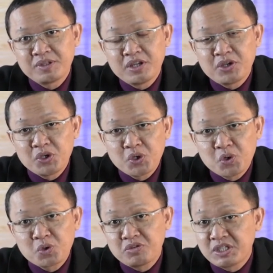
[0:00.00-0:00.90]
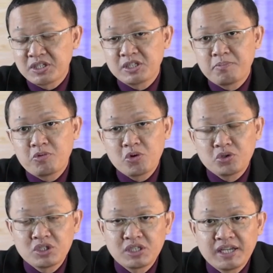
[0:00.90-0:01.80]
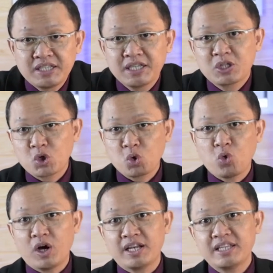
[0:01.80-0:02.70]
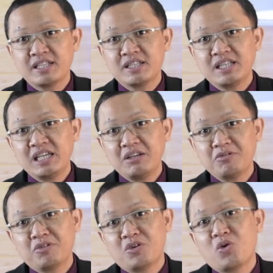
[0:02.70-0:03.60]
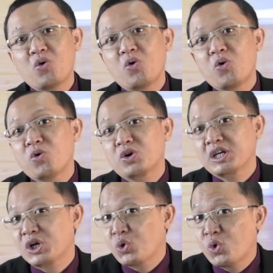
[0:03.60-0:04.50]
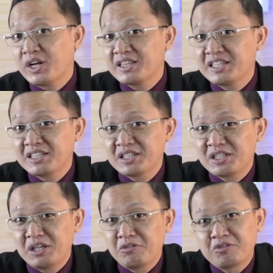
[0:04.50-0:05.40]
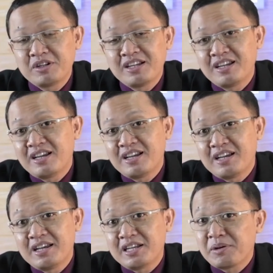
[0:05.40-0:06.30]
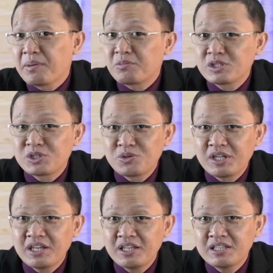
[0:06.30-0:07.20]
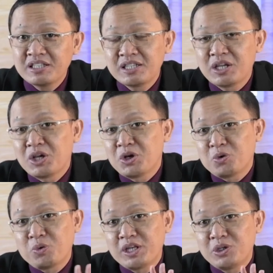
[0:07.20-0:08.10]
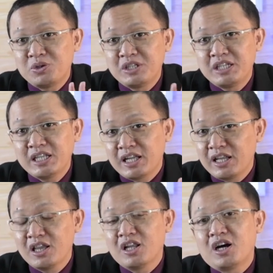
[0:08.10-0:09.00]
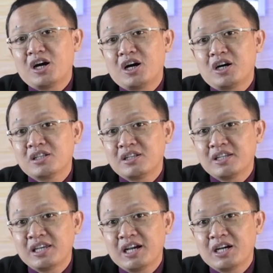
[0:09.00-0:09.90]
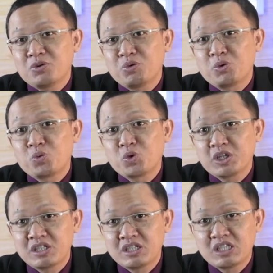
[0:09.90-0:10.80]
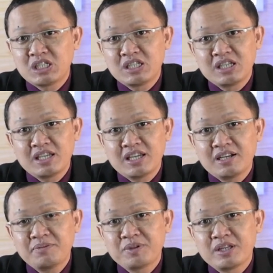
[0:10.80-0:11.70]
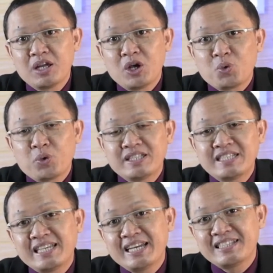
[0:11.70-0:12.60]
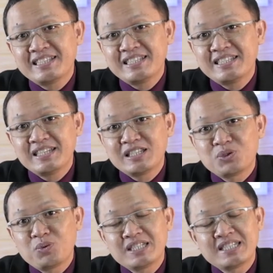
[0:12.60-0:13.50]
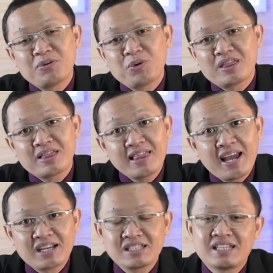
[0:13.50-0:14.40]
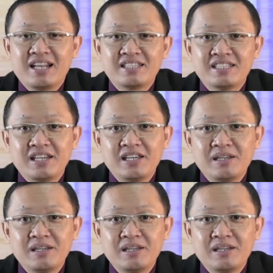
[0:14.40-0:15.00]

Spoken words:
your research approach. Is it qualitative or quantitative? Remember, students, when you deal a lot, yeah, with words, yeah, with sentences, with text, let's say,